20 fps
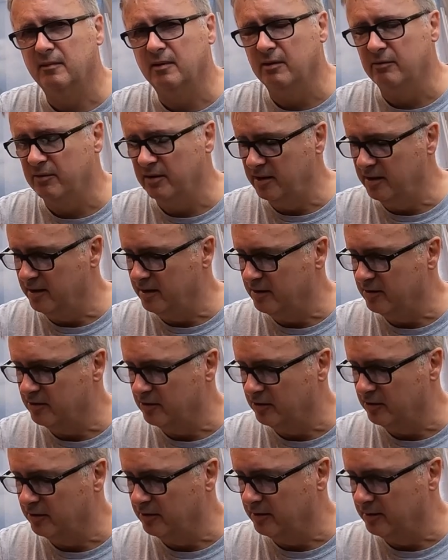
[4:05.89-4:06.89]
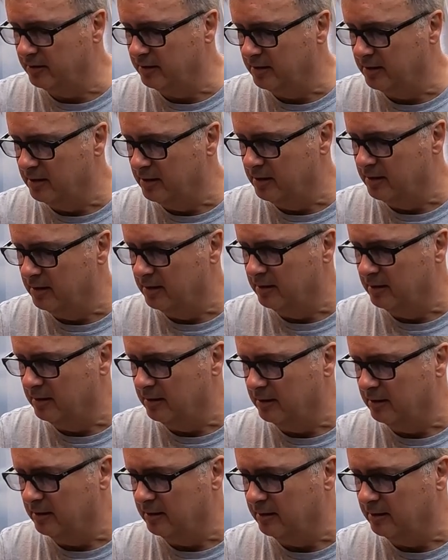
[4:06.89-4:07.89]
It really is good.
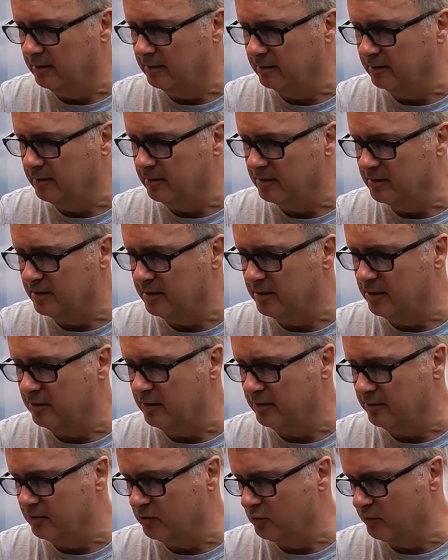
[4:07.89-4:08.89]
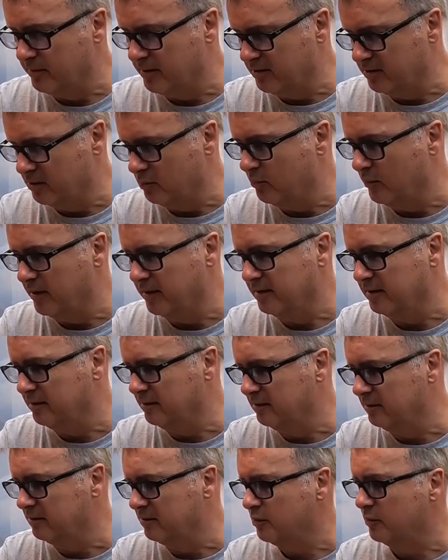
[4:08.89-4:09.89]
So the only drawback is the weight.
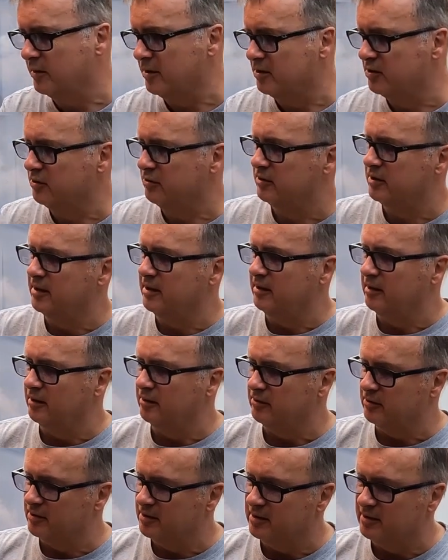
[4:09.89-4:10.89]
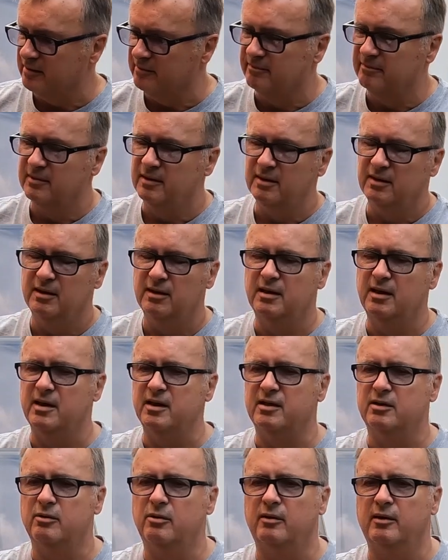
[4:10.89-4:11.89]
22 kilos
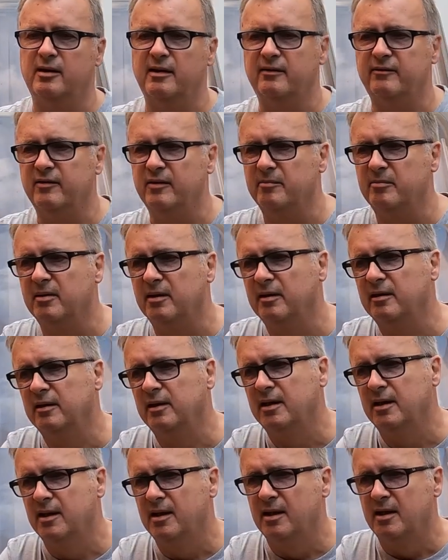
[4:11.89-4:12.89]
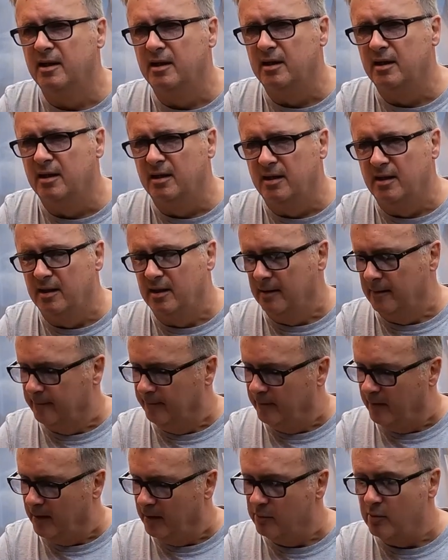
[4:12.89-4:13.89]
is quite heavy, but
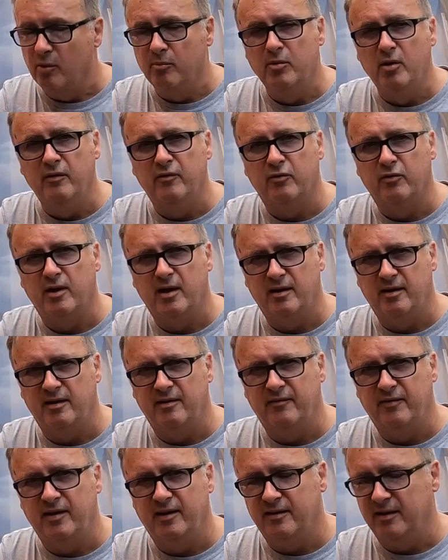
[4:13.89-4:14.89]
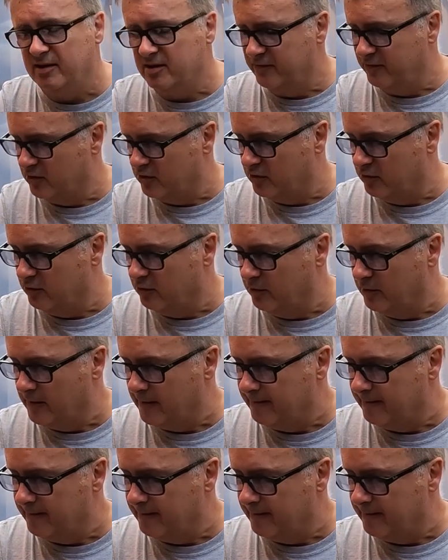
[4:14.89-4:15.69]
it will move around in the van, that's for sure.